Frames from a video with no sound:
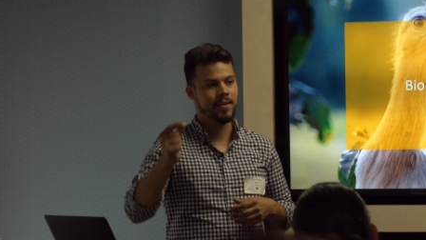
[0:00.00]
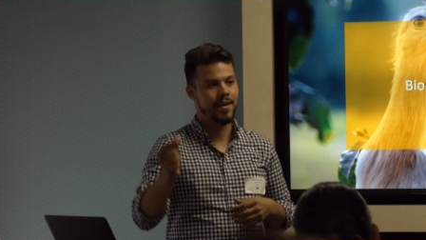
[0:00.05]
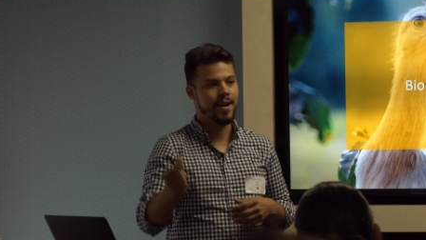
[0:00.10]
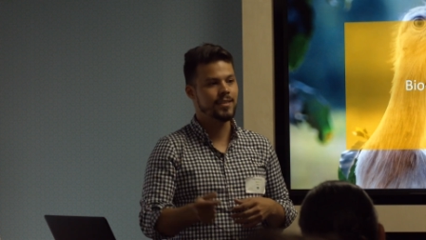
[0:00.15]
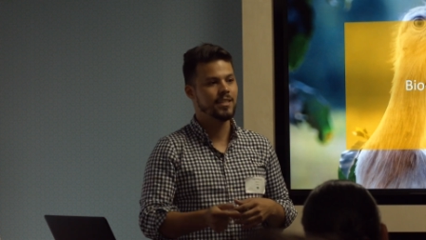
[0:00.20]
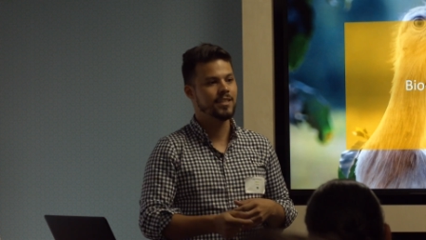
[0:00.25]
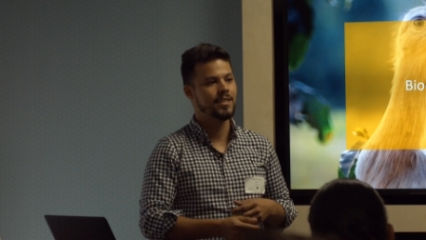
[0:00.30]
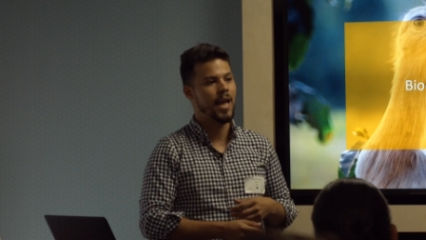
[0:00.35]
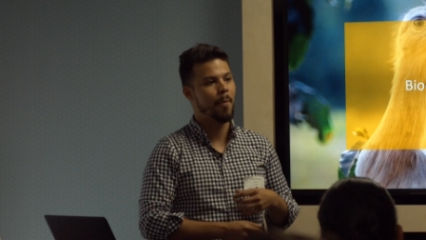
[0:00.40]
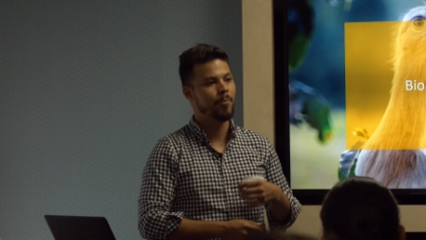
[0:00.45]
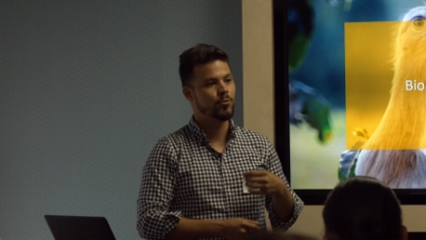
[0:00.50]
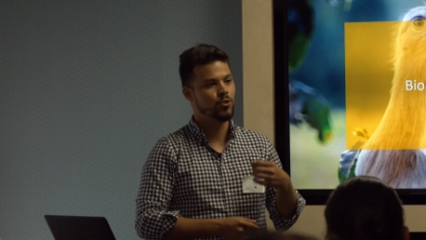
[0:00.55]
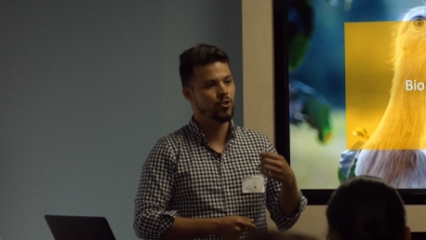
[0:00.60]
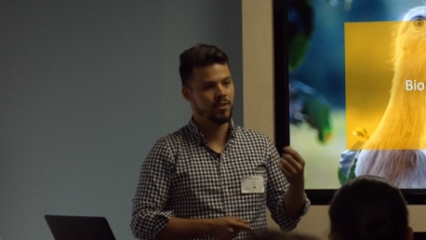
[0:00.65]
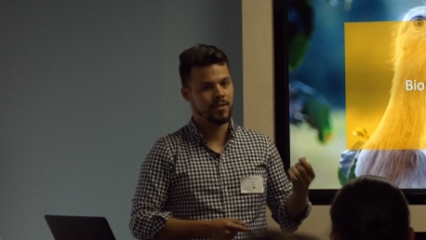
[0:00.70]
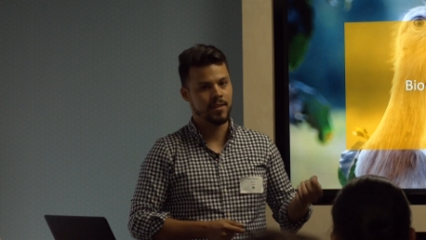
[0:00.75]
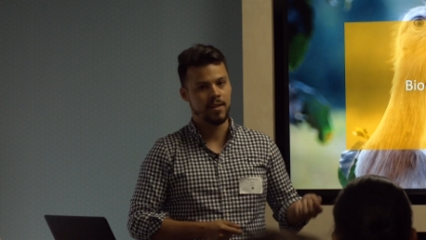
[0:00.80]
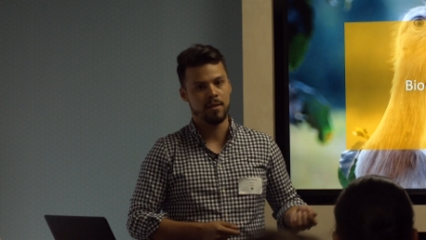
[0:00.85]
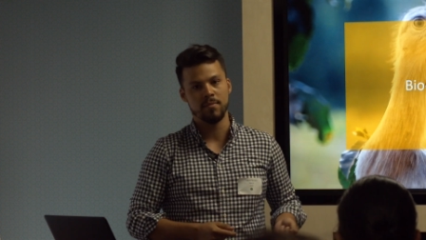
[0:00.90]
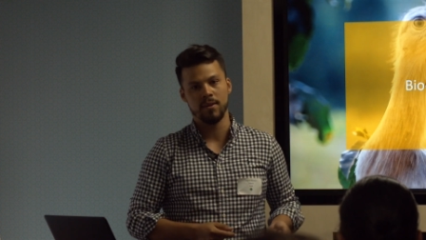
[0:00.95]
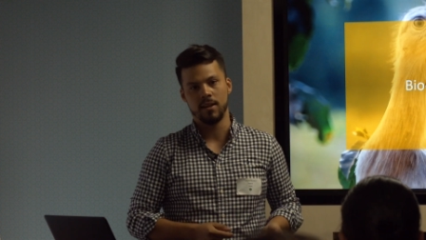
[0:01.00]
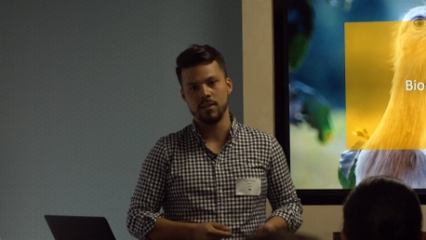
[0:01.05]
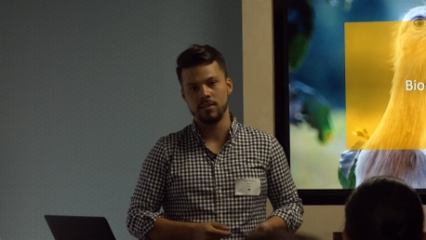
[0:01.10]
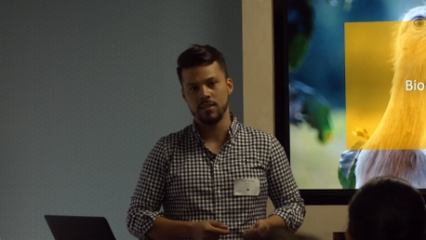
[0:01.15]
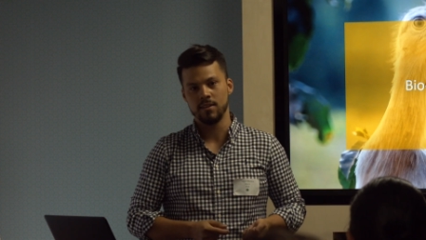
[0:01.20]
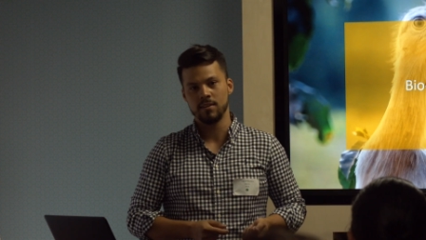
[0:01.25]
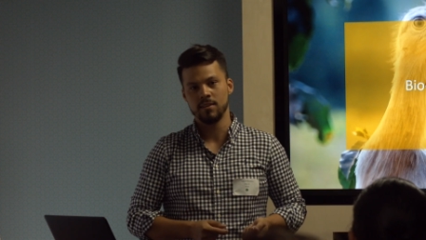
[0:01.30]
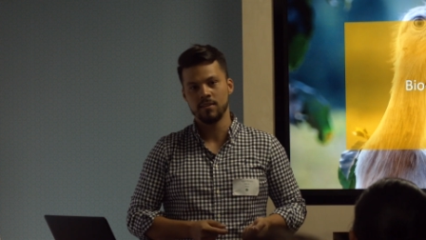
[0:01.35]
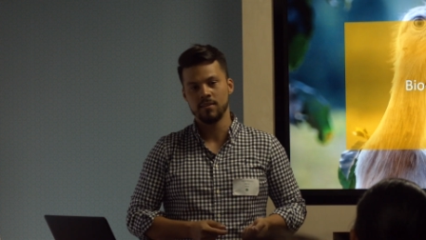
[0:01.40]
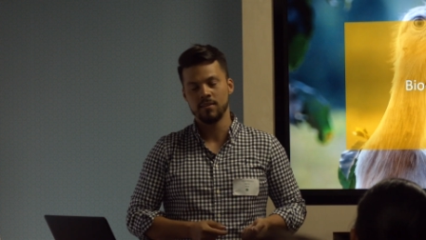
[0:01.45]
next step to
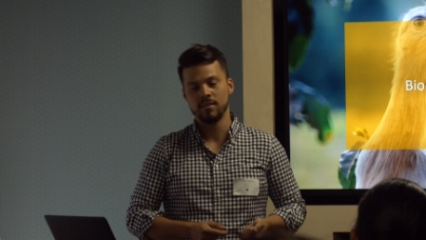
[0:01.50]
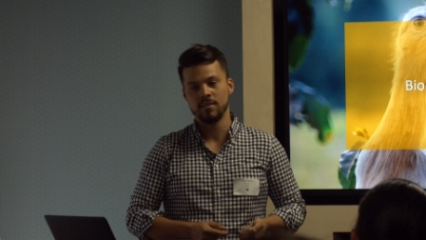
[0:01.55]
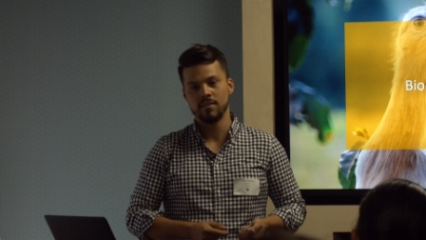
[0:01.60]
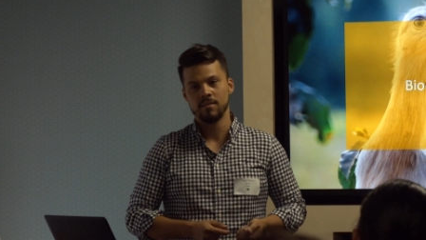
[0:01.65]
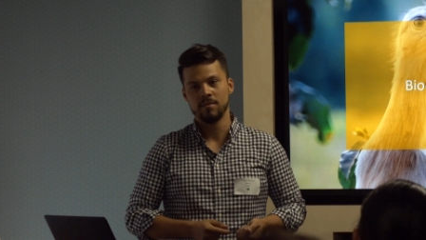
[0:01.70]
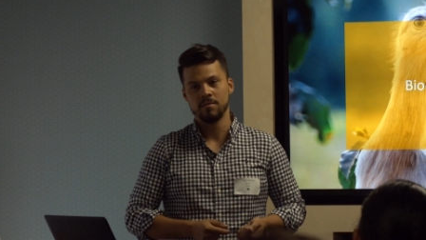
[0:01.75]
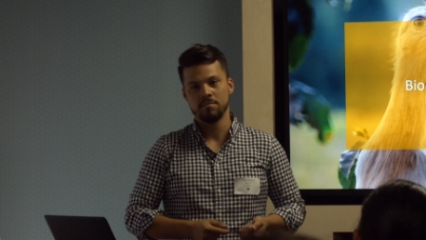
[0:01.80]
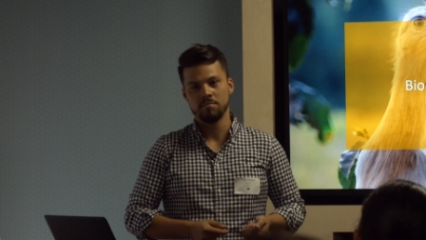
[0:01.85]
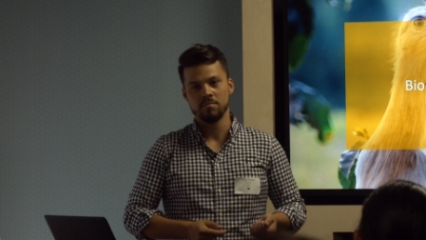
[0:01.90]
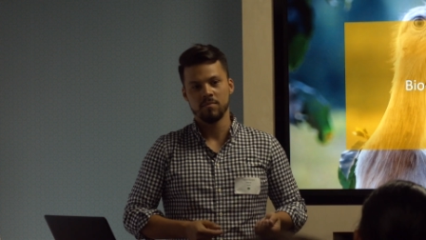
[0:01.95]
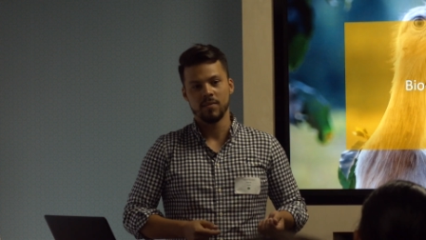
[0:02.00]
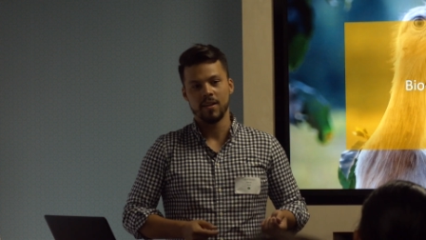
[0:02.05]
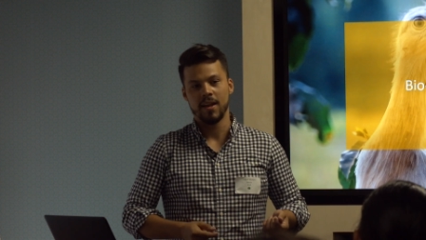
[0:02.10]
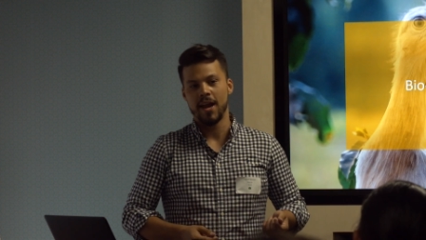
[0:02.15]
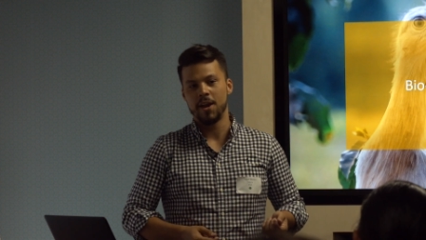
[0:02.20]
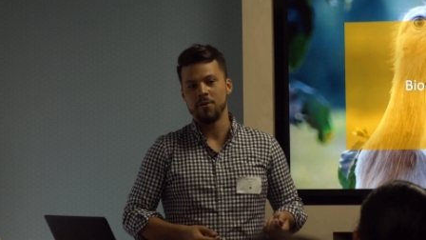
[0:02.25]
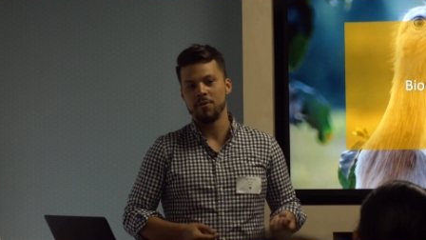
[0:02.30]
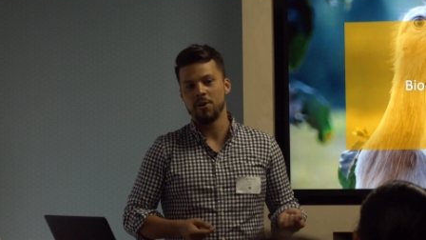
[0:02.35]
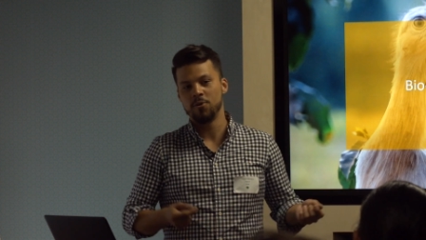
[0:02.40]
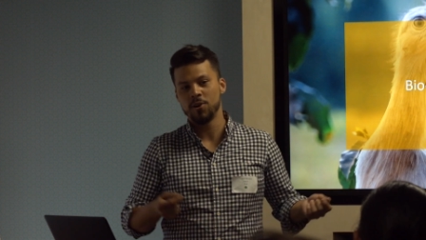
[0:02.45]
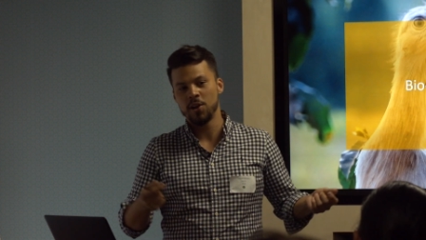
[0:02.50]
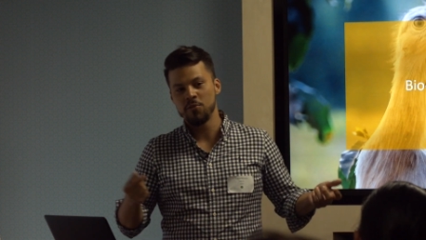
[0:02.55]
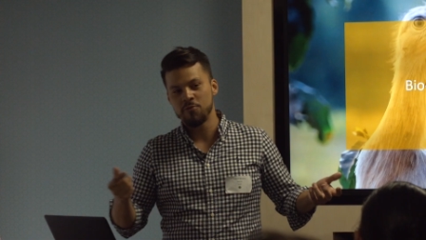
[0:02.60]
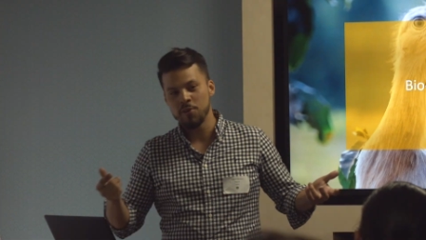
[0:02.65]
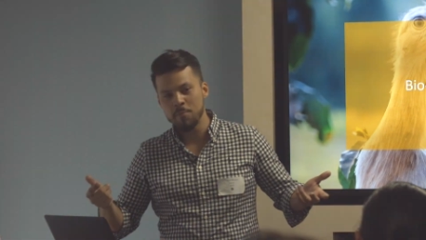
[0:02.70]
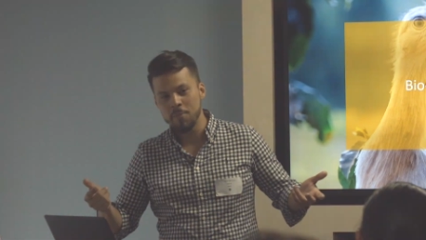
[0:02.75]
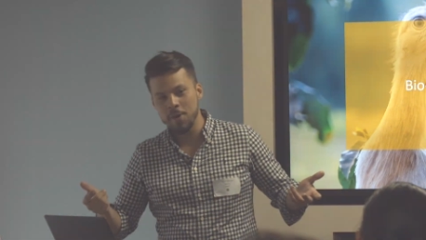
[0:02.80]
sustainability, and we're looking for